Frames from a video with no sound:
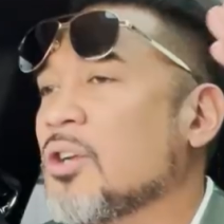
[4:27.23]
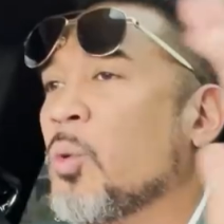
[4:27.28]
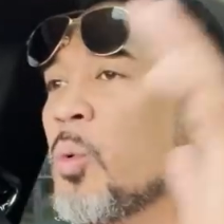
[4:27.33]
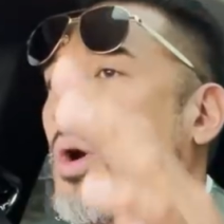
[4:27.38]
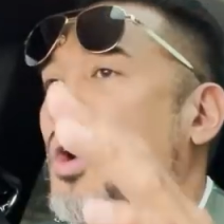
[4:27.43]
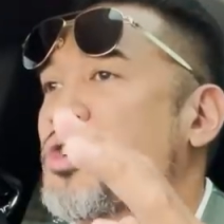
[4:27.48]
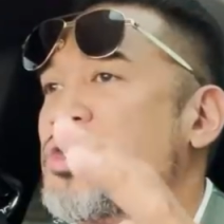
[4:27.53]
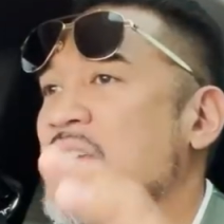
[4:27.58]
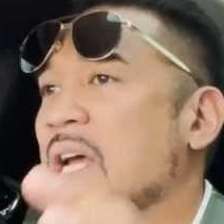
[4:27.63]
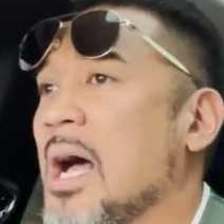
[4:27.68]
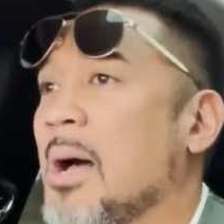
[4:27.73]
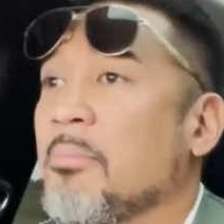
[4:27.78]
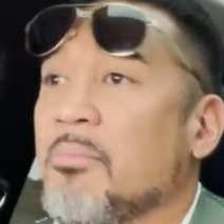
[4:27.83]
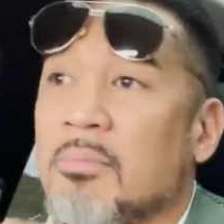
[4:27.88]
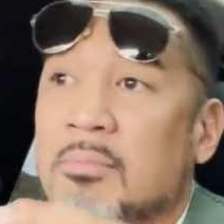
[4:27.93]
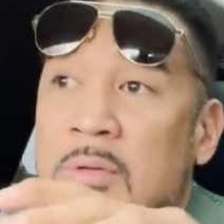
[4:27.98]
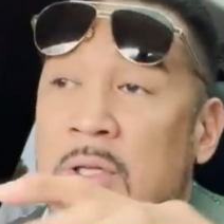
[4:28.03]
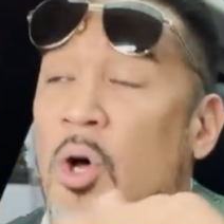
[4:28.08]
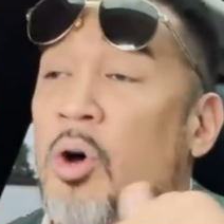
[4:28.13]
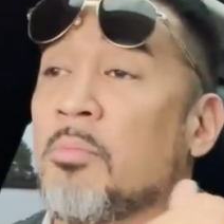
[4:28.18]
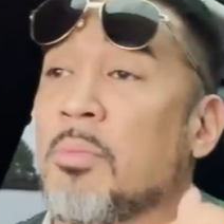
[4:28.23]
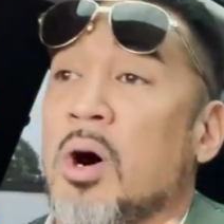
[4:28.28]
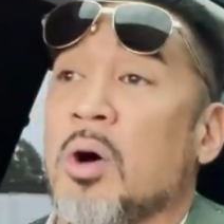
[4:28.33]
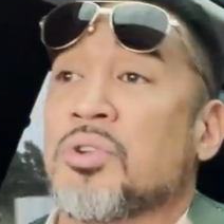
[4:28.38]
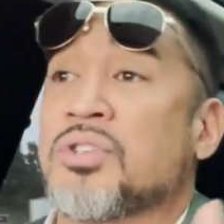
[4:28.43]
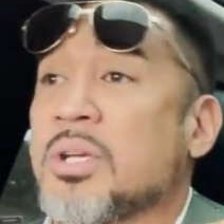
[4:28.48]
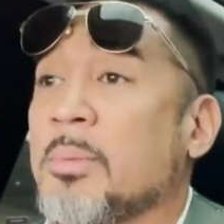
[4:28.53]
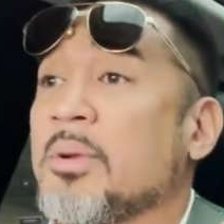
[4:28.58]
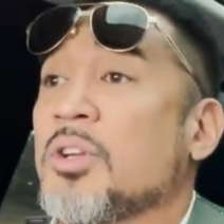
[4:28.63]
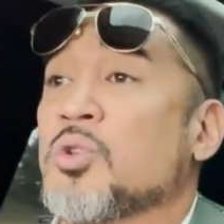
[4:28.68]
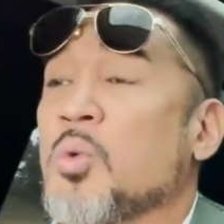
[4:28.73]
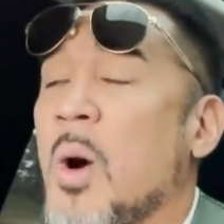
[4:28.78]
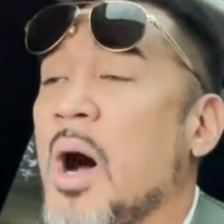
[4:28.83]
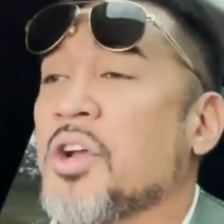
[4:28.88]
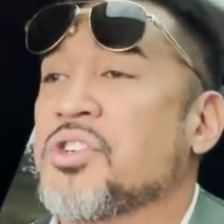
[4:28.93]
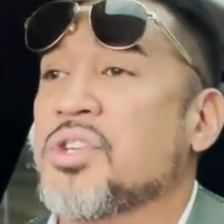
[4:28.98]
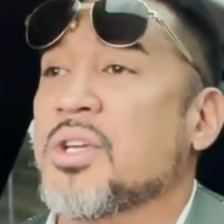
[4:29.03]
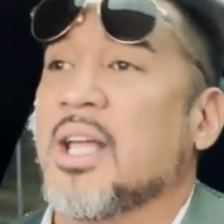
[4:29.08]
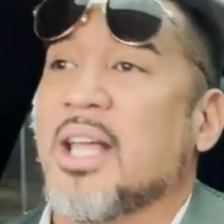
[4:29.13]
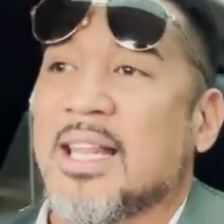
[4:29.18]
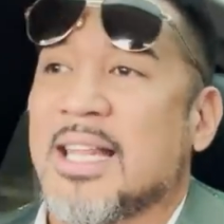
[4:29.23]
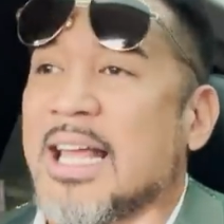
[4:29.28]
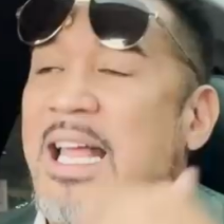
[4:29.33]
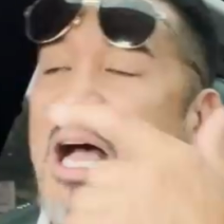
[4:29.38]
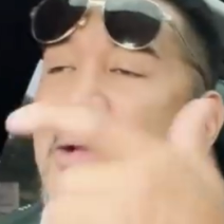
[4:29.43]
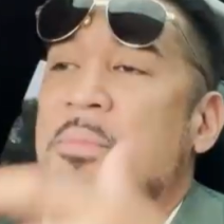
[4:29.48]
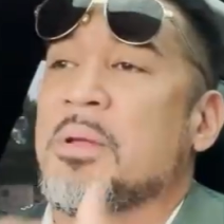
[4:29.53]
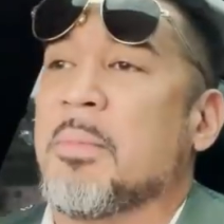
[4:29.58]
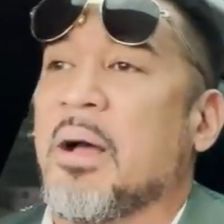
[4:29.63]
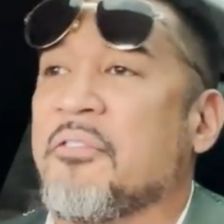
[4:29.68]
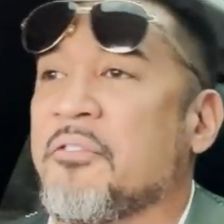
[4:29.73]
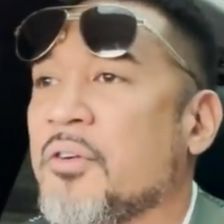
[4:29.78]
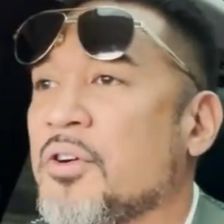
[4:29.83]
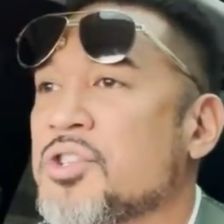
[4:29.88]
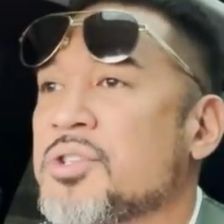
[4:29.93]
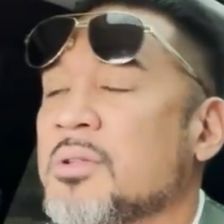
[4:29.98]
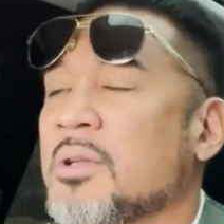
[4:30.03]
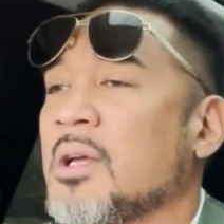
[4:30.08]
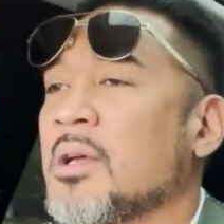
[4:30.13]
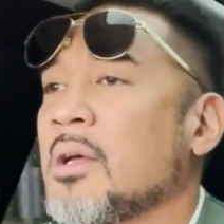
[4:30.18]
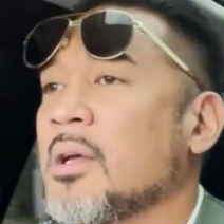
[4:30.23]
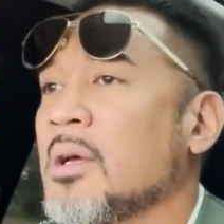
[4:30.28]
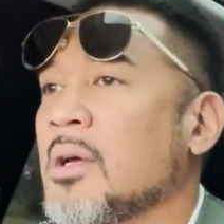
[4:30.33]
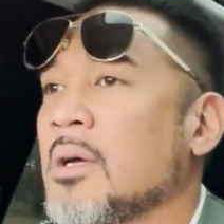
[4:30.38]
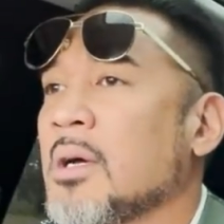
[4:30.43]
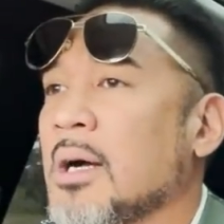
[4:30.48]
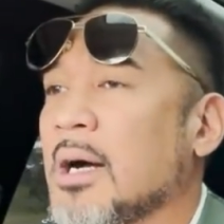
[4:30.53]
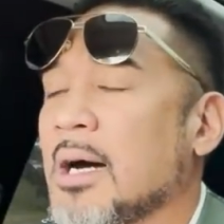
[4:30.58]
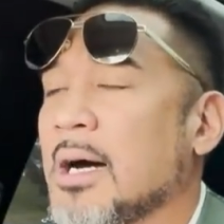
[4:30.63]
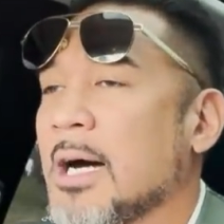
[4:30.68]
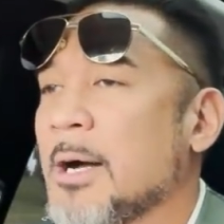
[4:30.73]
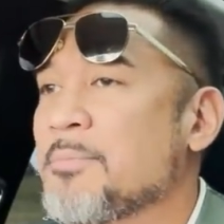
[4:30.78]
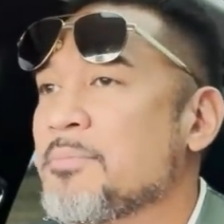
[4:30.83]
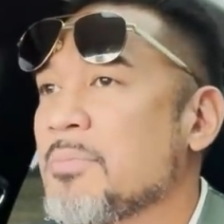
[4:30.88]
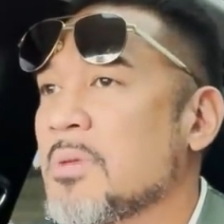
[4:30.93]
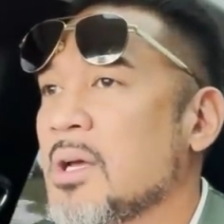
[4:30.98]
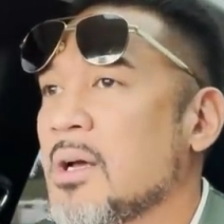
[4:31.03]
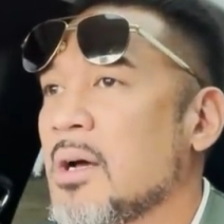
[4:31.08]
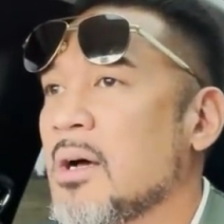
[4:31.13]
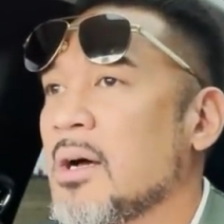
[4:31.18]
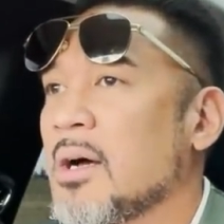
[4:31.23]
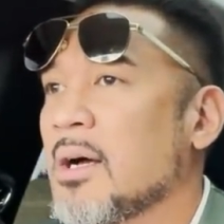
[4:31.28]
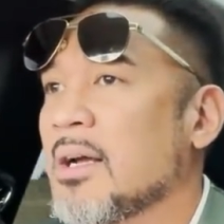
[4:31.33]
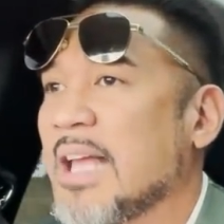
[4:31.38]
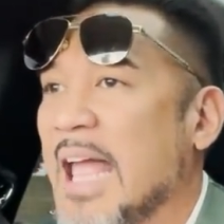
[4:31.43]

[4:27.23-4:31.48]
a workshop, lo and behold, somebody's watching, and they got me my first a